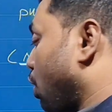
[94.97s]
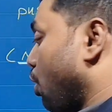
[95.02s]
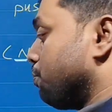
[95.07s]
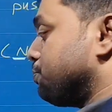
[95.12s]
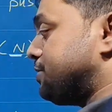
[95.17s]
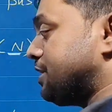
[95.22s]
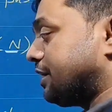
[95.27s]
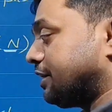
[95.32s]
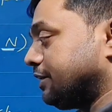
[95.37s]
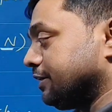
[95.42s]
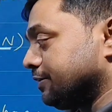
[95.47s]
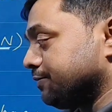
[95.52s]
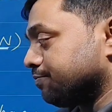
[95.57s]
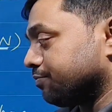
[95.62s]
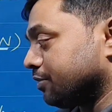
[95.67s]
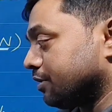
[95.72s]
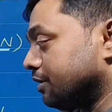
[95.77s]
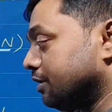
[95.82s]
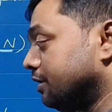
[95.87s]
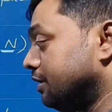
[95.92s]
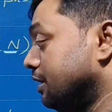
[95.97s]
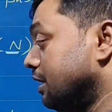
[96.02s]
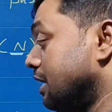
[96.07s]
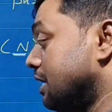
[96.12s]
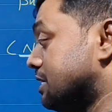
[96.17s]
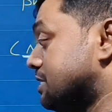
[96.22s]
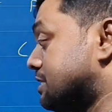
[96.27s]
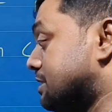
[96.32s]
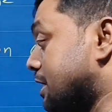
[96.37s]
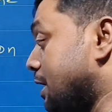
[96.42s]
an object,
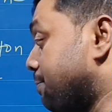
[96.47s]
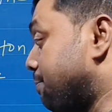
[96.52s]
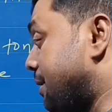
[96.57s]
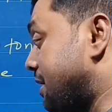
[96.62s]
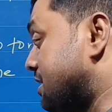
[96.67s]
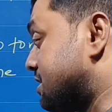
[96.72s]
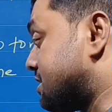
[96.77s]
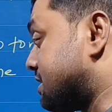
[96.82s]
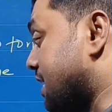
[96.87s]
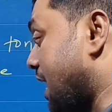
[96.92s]
shape and